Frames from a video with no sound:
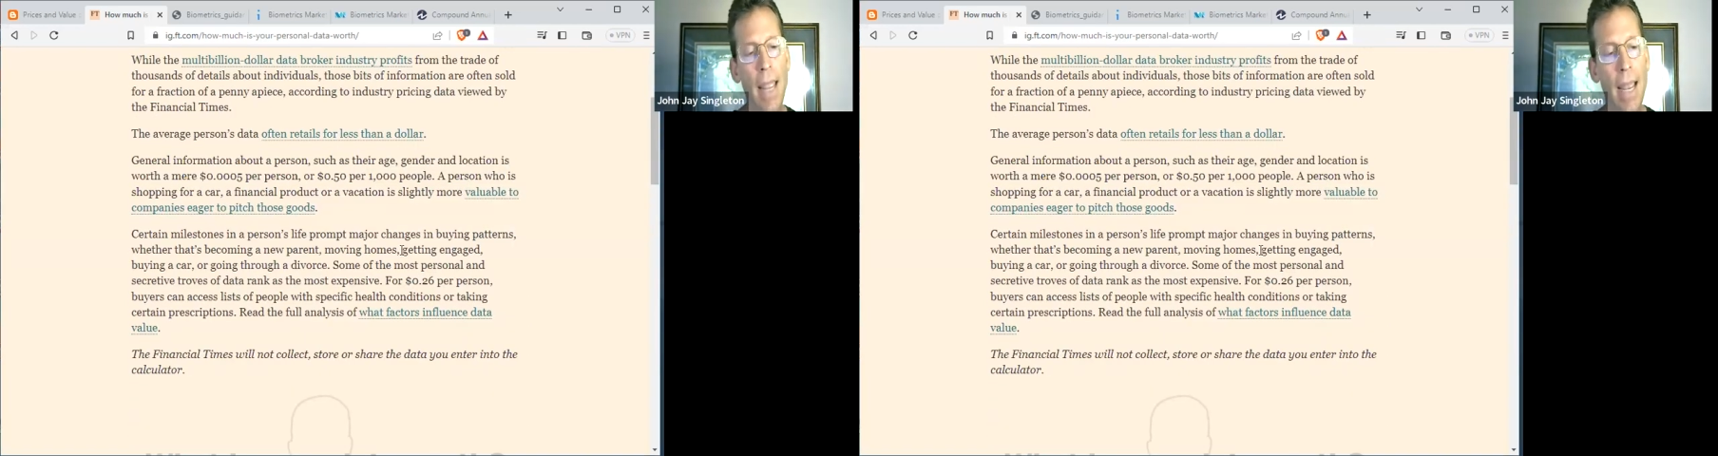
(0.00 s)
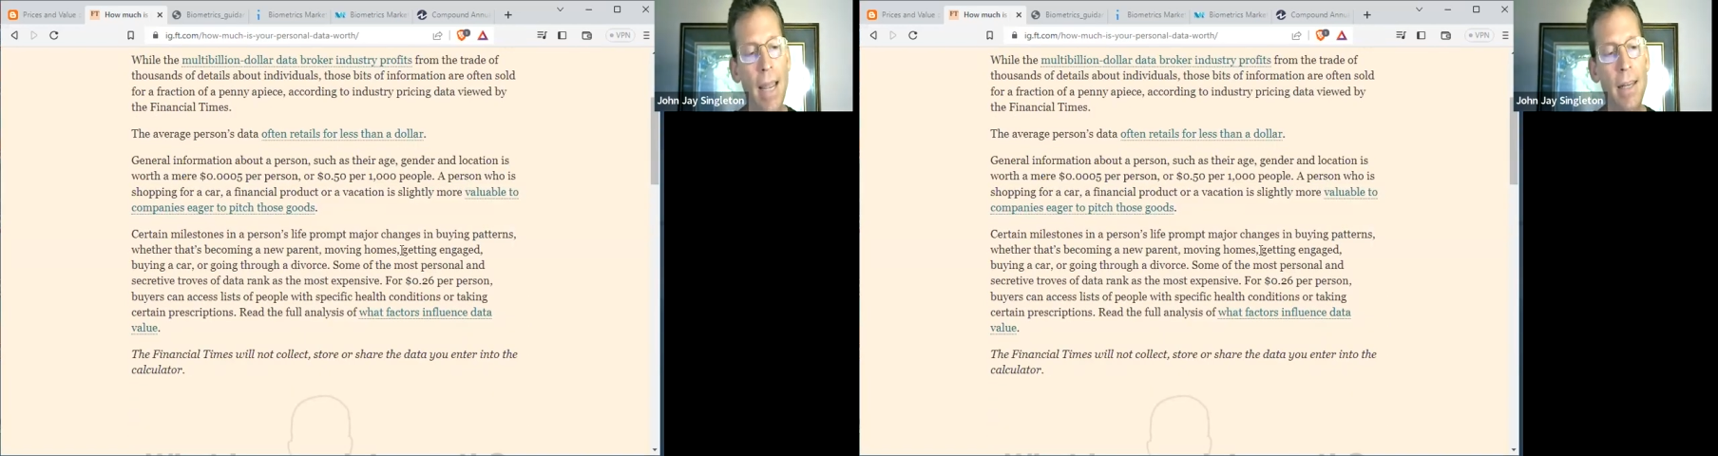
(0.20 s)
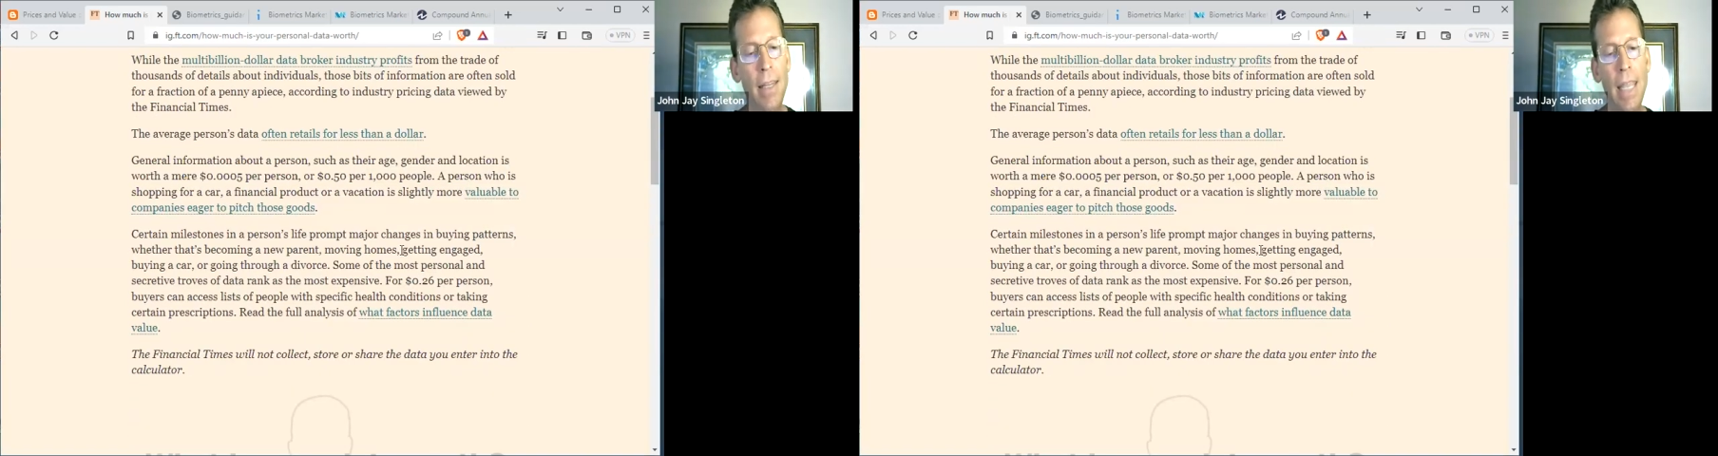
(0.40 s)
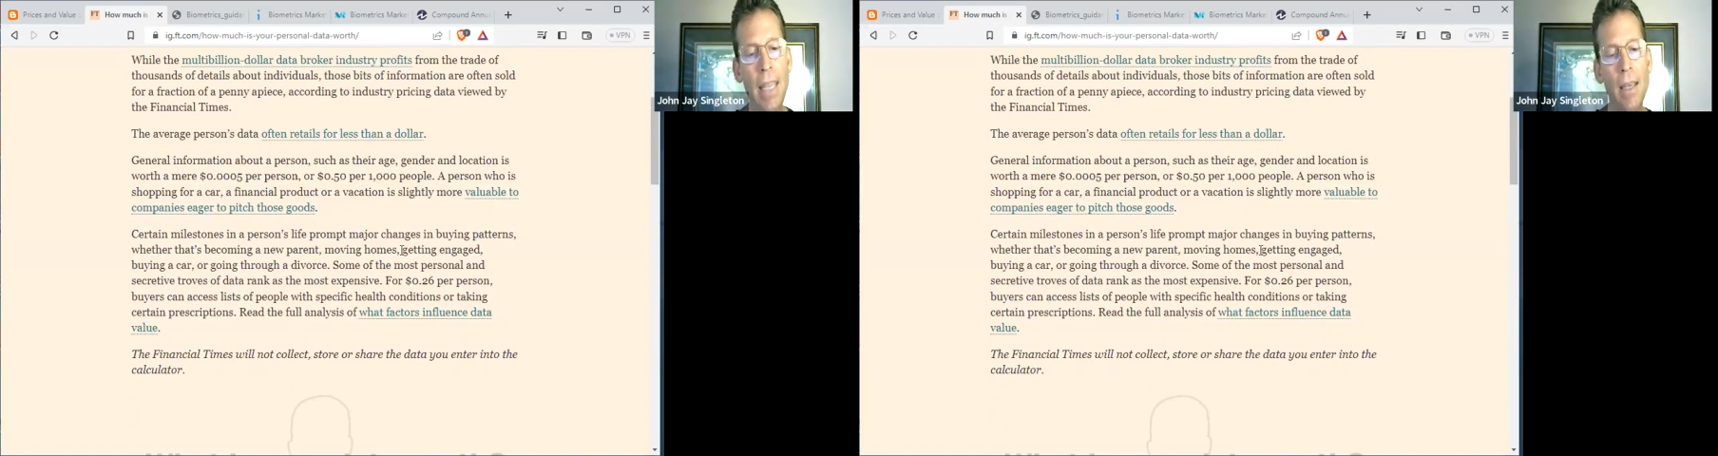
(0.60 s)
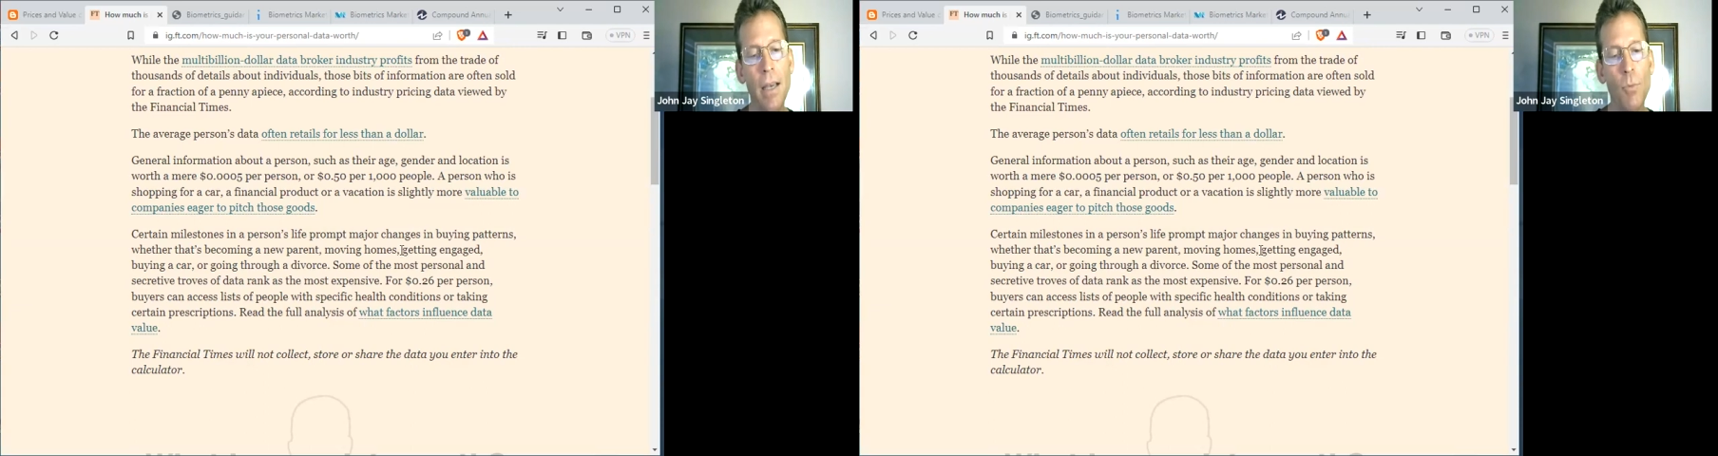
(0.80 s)
and
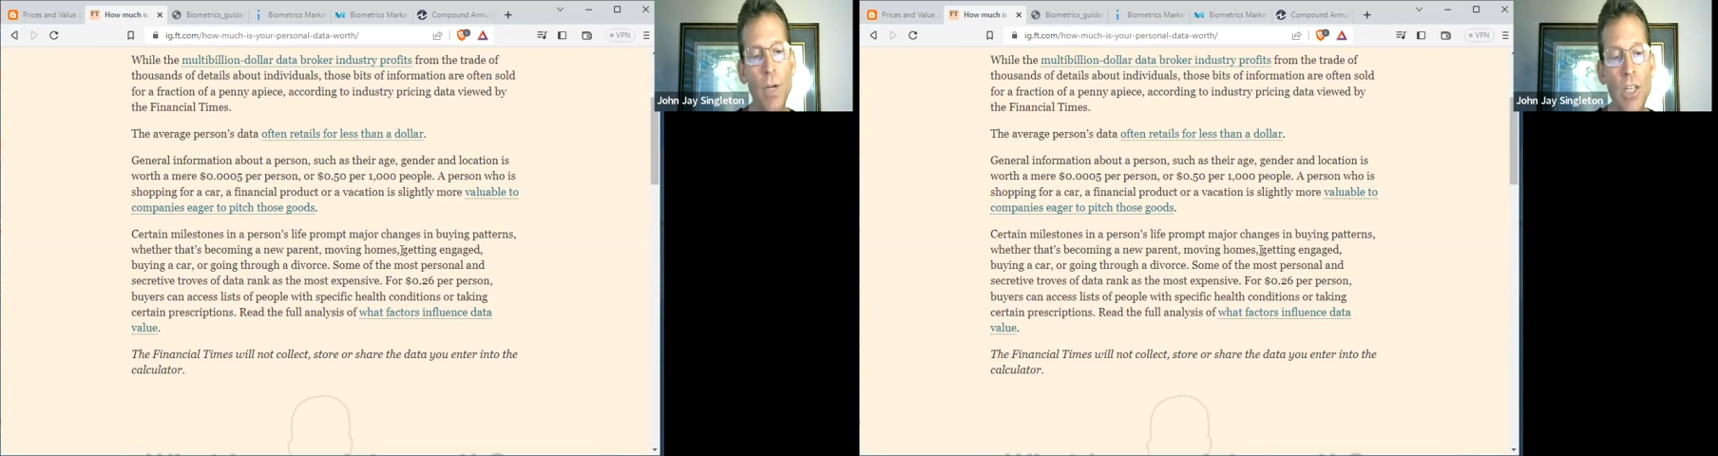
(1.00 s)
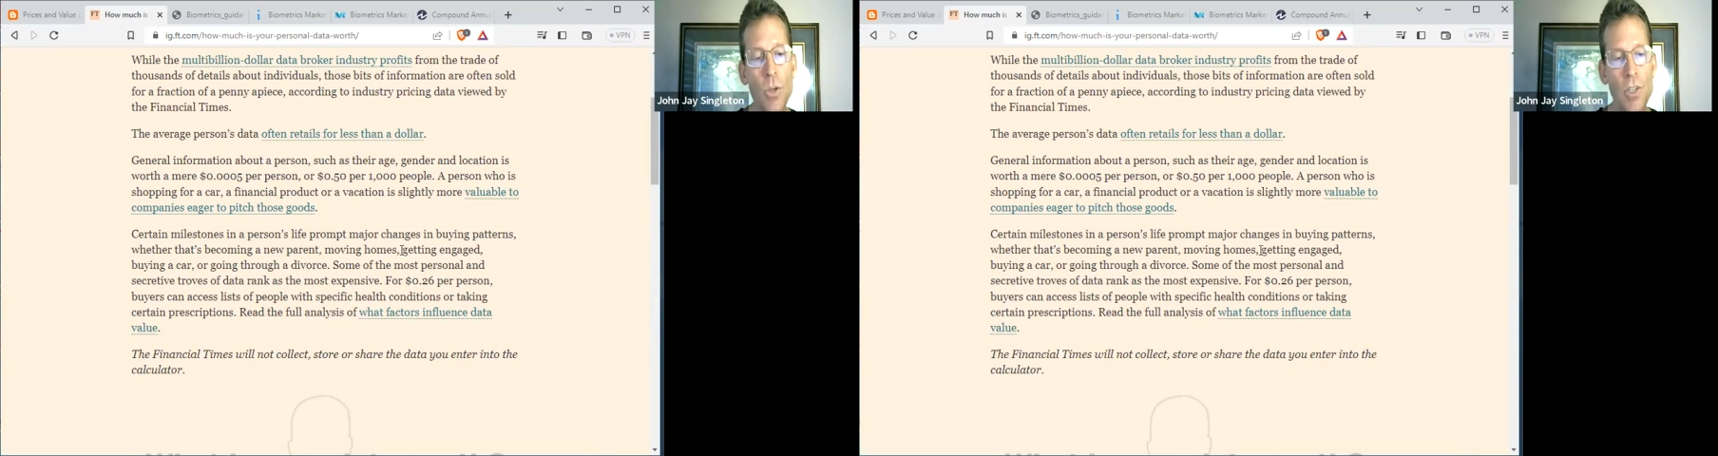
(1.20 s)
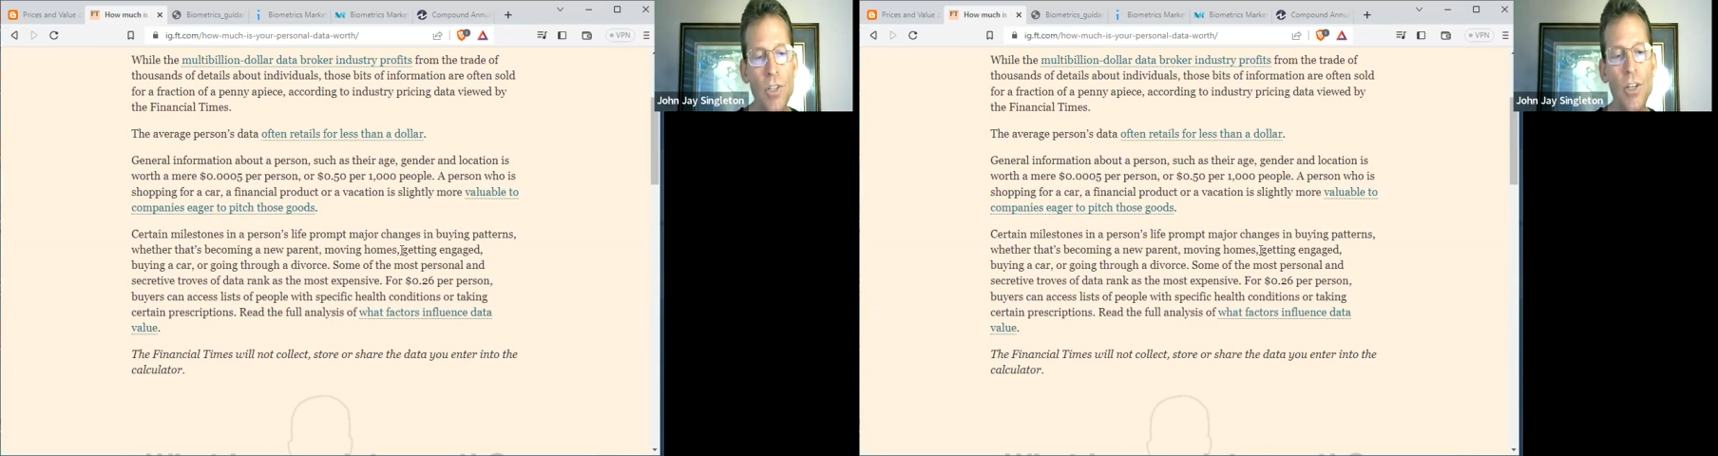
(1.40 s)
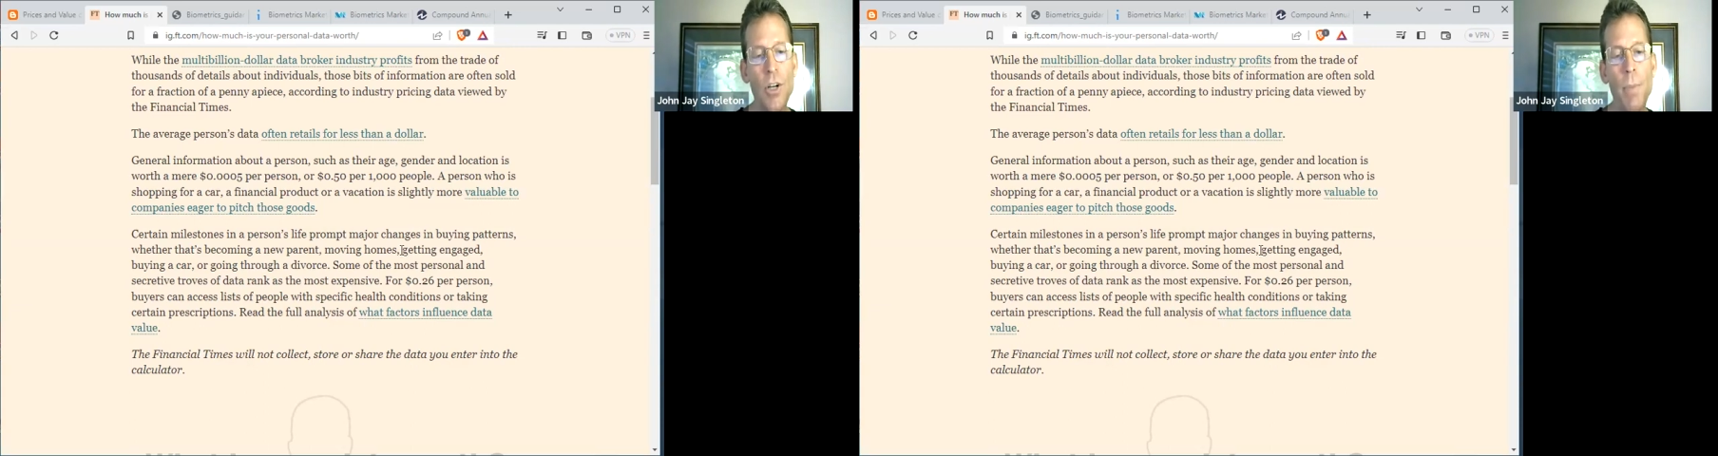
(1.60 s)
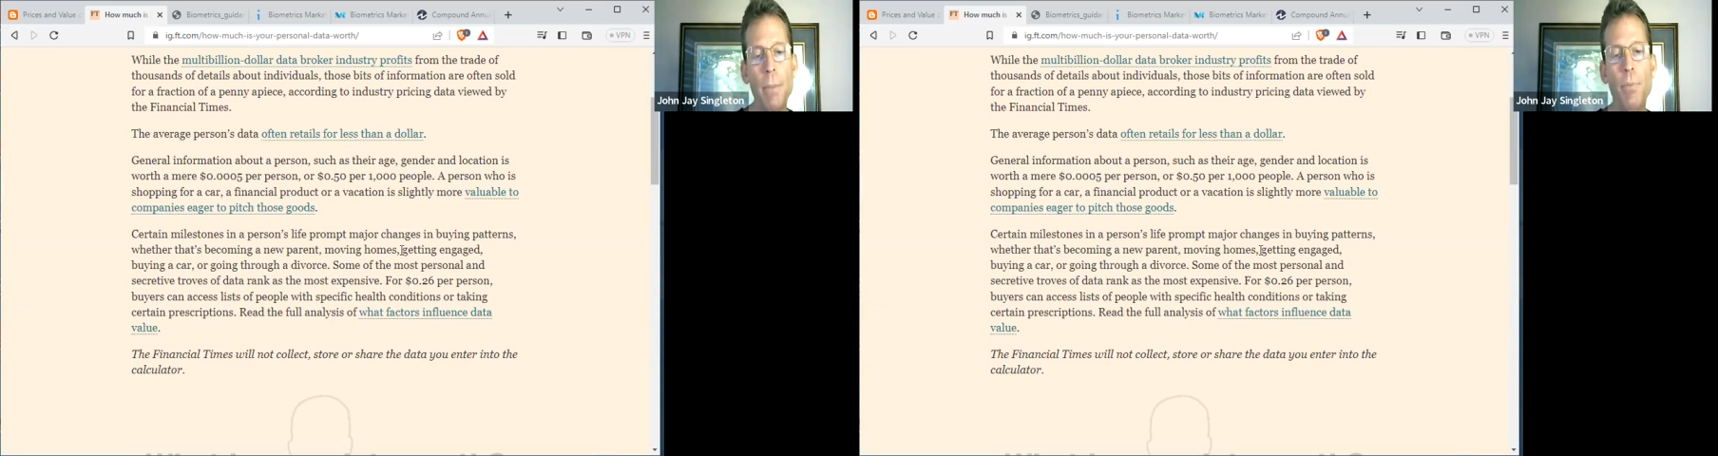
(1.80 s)
the resources
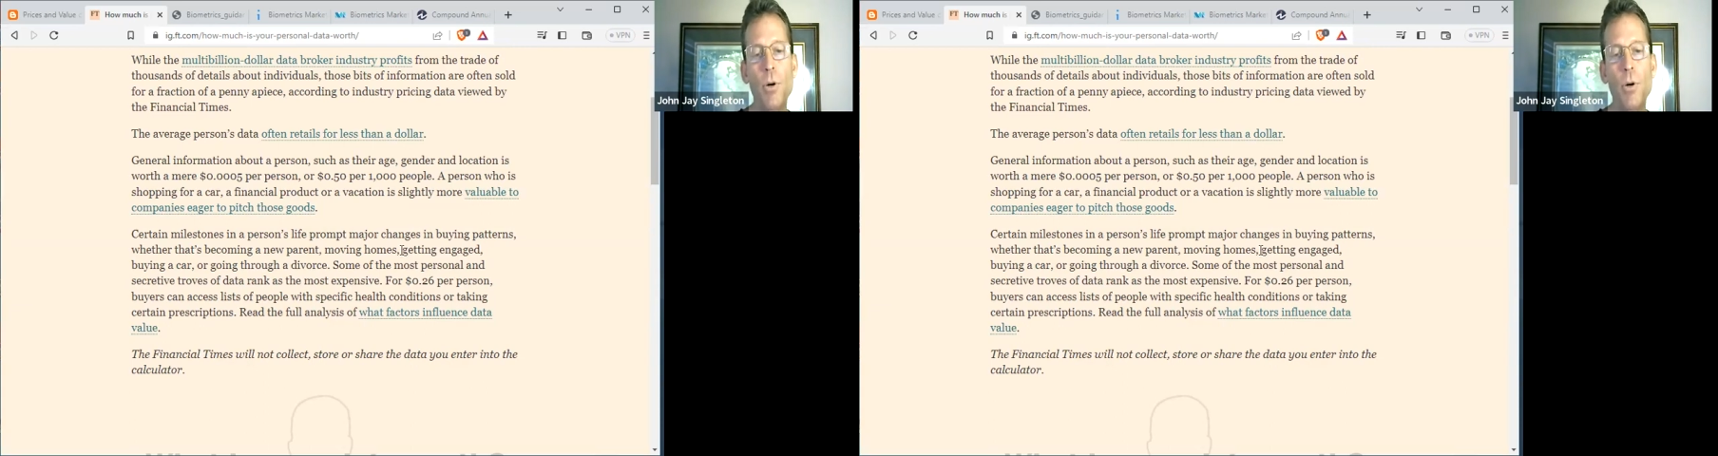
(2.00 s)
that are being